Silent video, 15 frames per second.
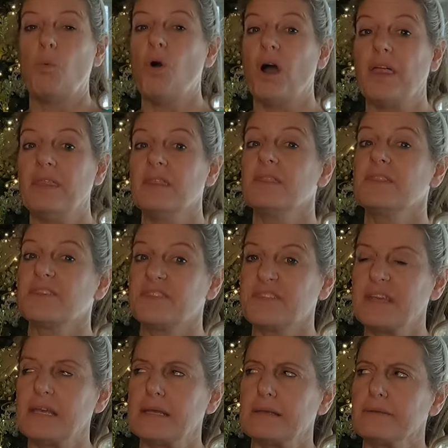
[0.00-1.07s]
One, the
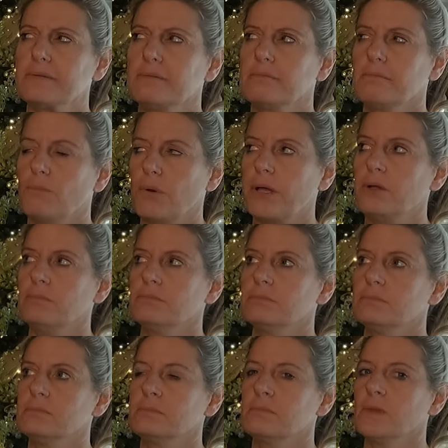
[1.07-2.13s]
skis. Well,
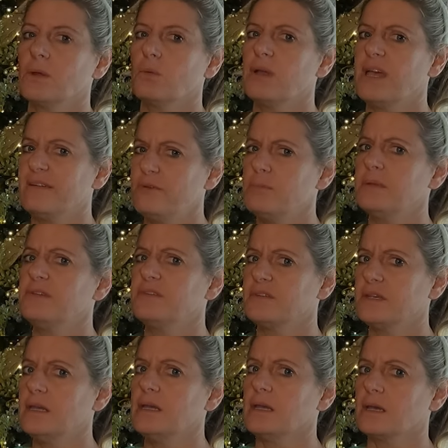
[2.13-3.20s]
we haven't been
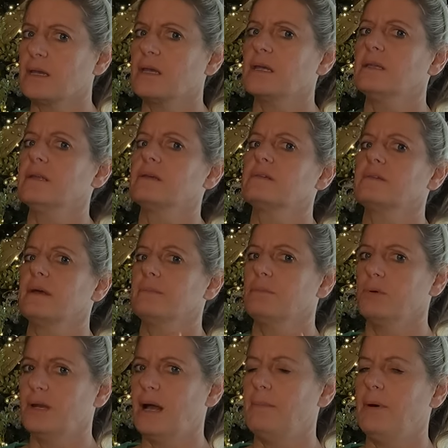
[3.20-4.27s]
skiing again
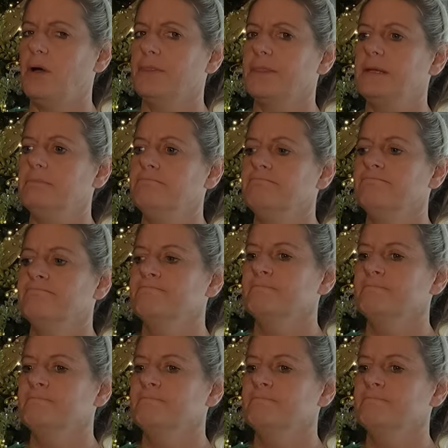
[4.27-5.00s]
except when I bought them.